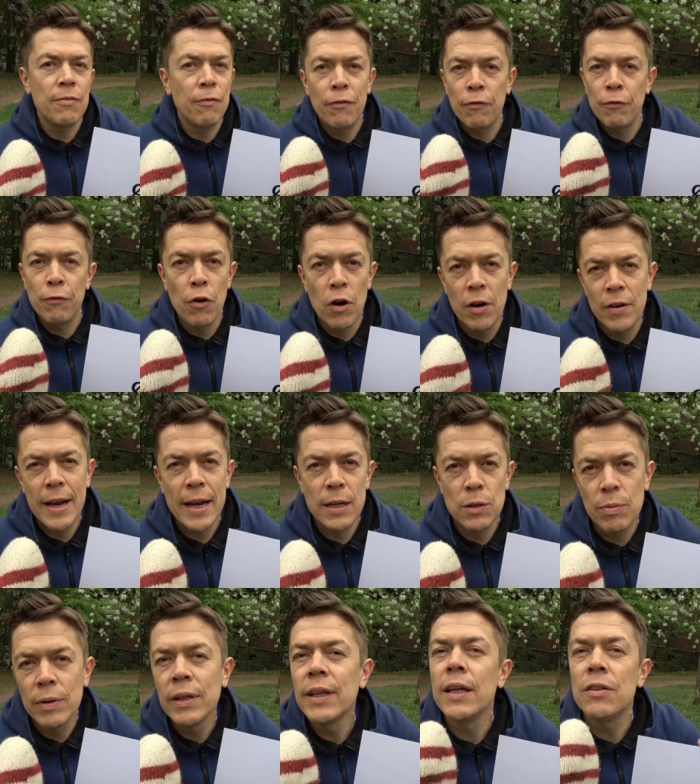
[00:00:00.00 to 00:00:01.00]

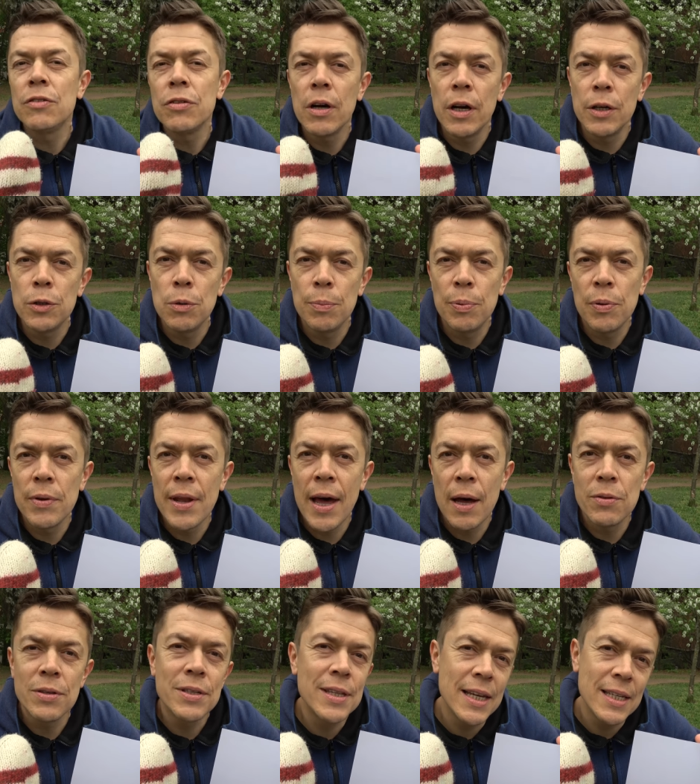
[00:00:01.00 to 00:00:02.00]
foreigners, when they try to
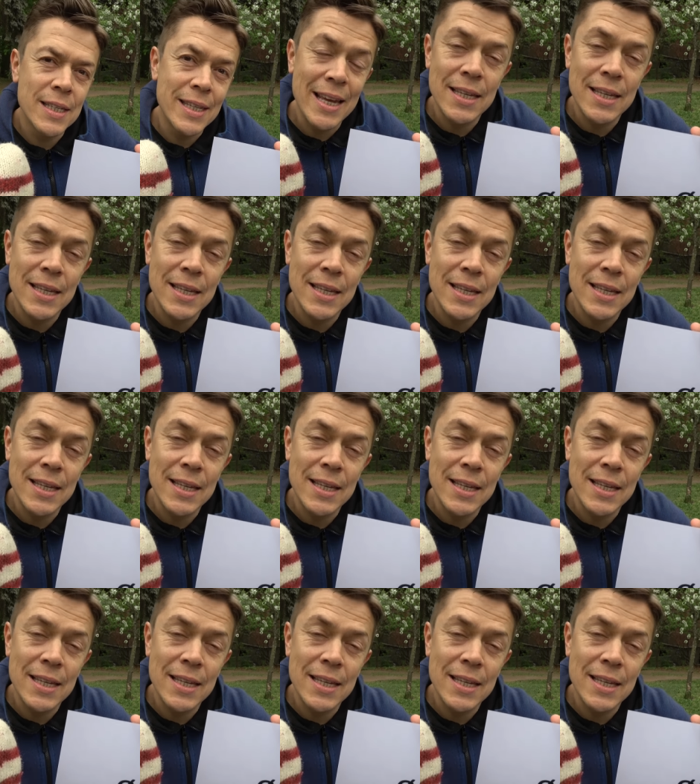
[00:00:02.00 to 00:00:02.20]
pronounce this,